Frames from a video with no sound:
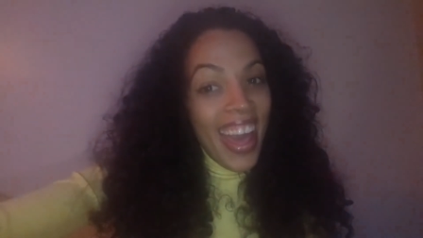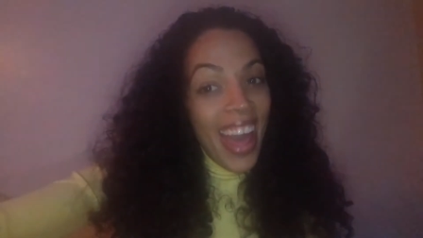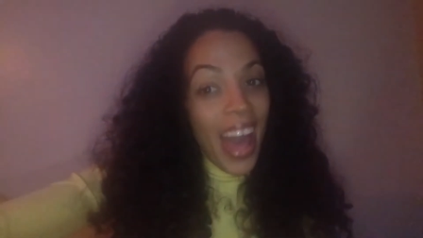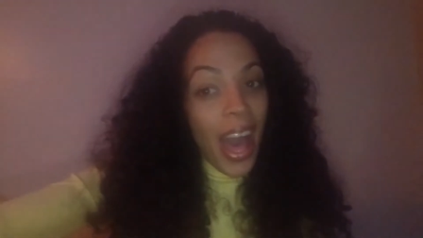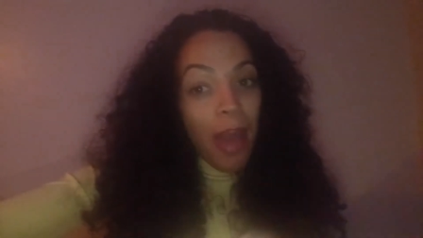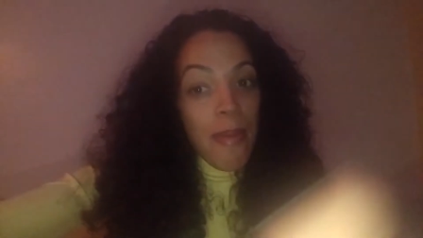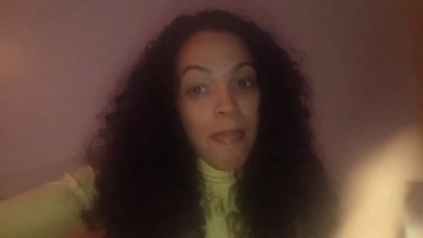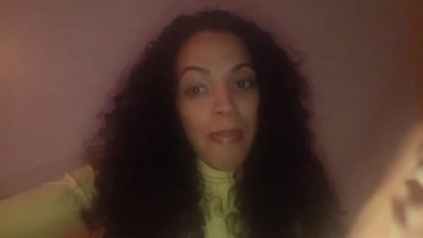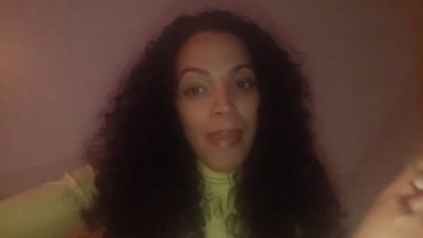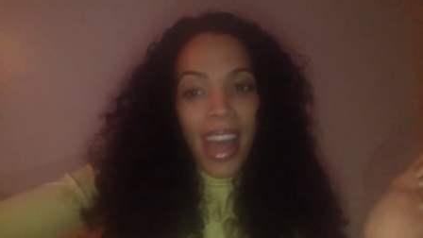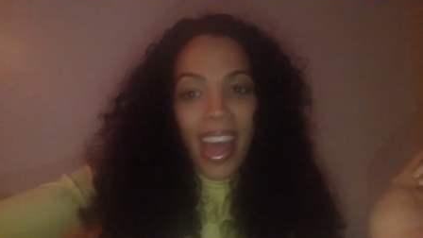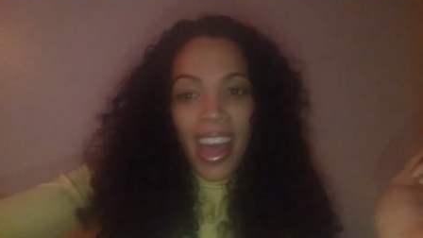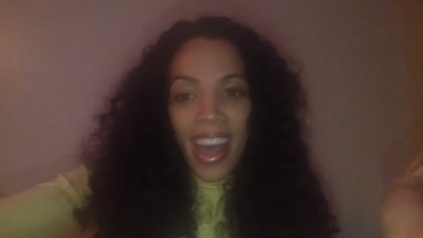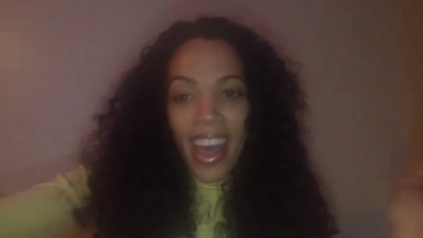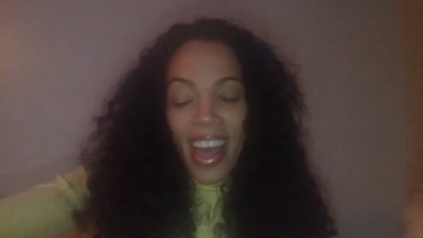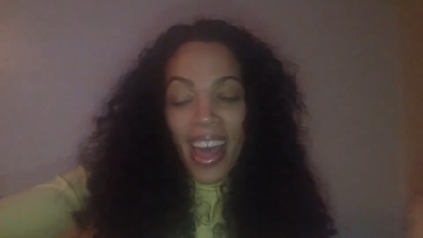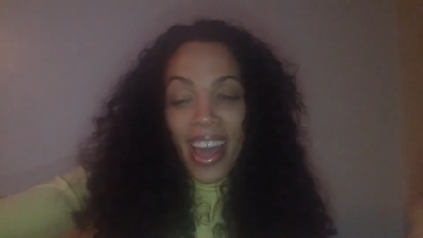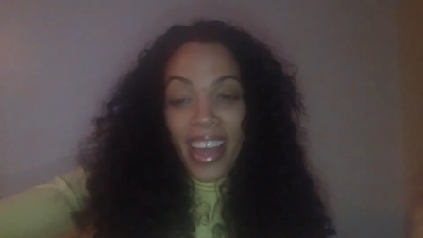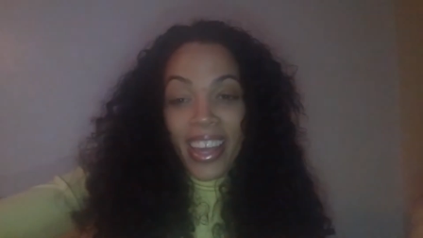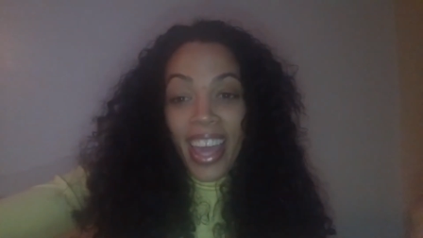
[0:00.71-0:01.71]
I'm
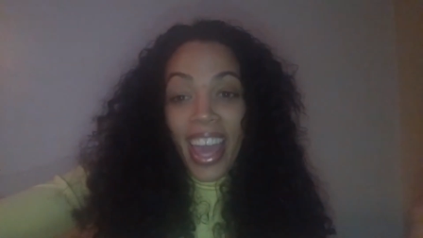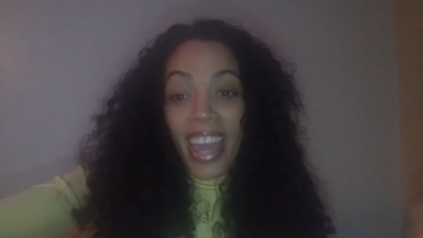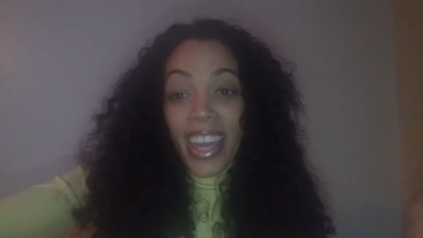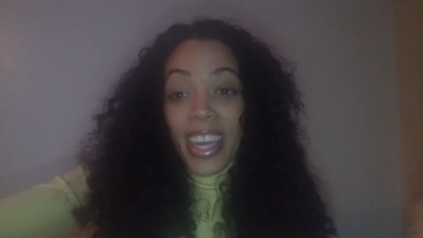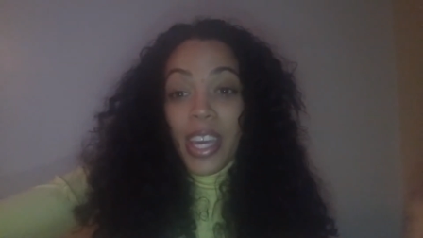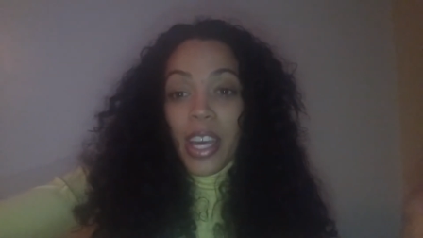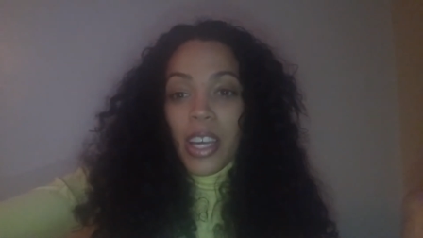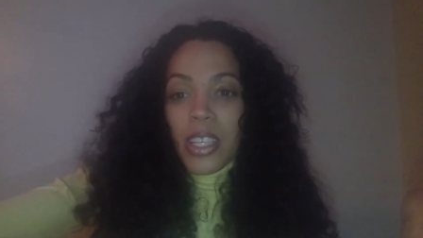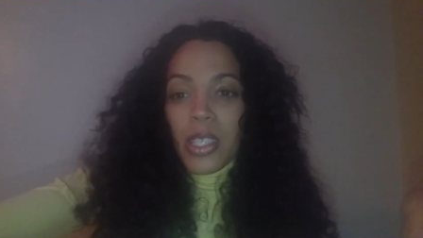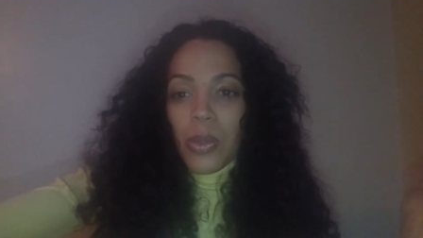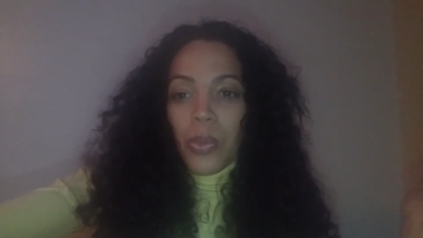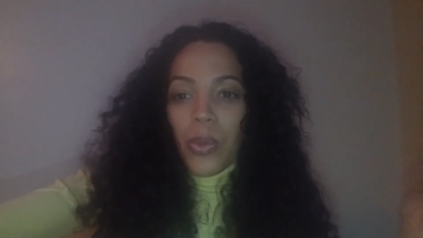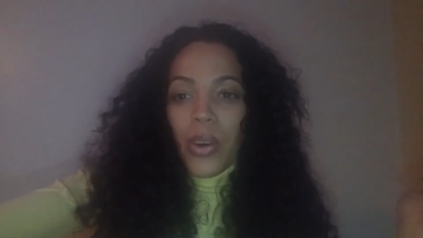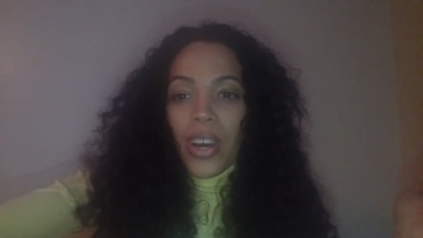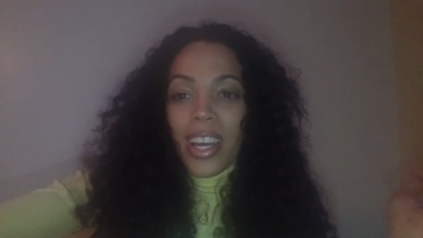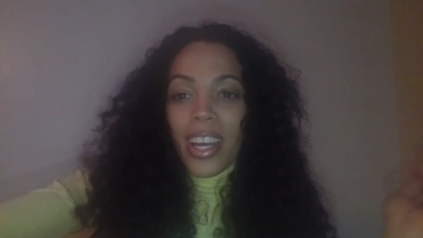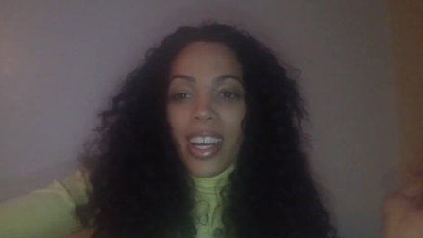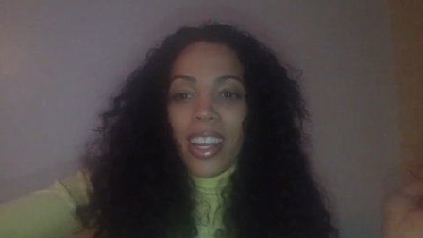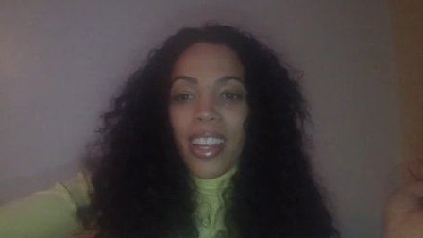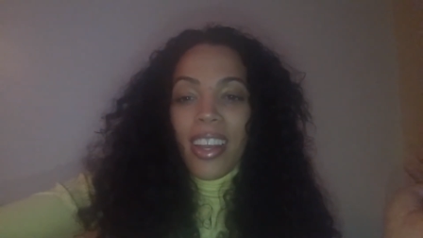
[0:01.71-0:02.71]
back, and guess
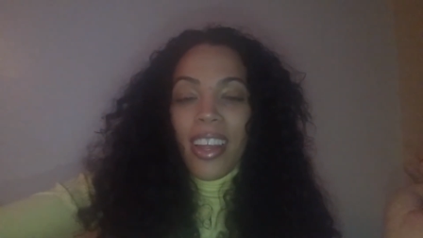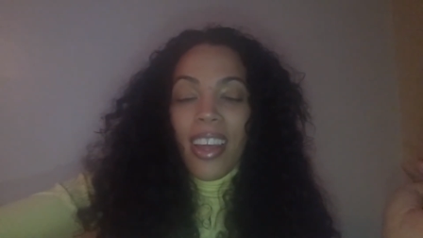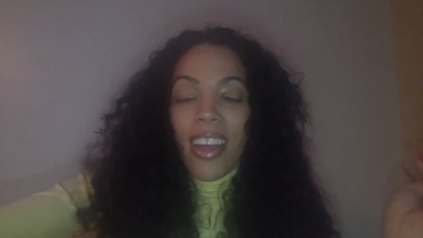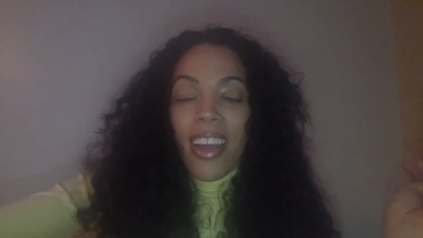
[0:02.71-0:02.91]
what?